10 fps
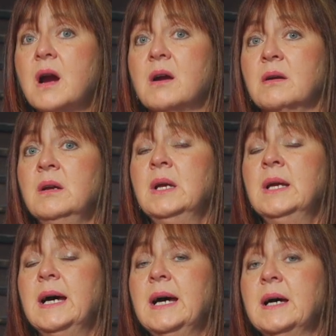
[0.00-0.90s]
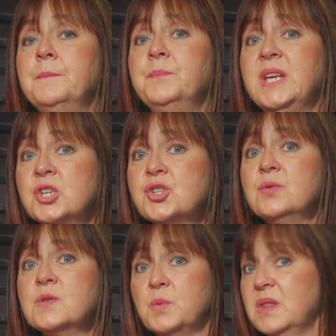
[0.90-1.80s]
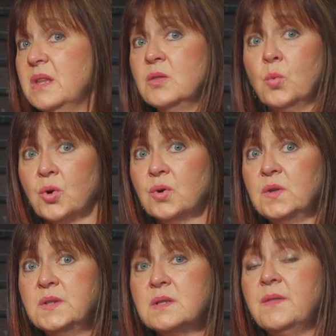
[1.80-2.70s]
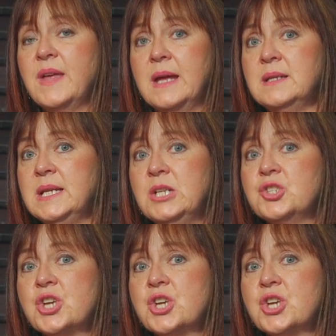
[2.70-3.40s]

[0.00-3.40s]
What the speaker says: are issues within the world that need